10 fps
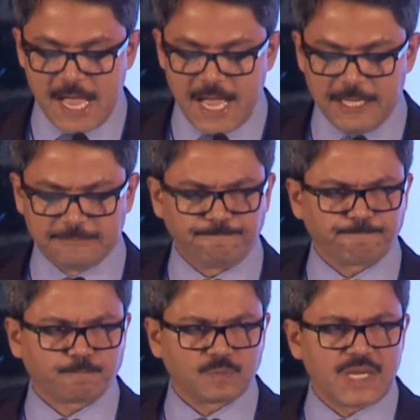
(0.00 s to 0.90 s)
Uh,
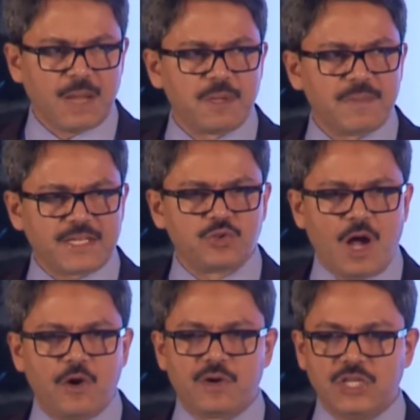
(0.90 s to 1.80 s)
coming back to
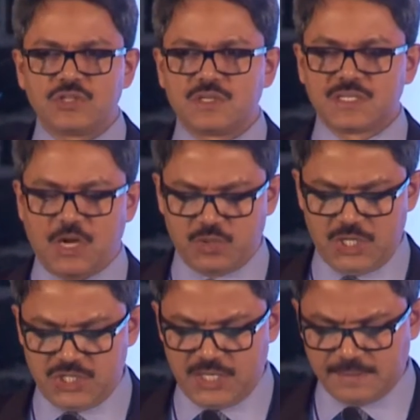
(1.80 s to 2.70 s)
our region, South
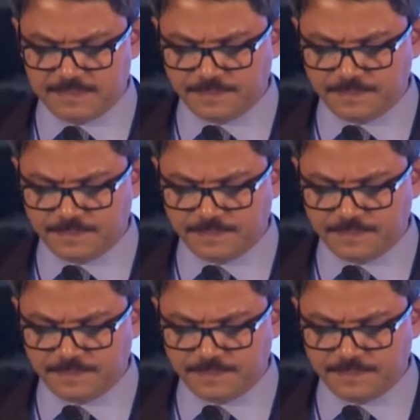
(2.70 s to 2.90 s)
Asia.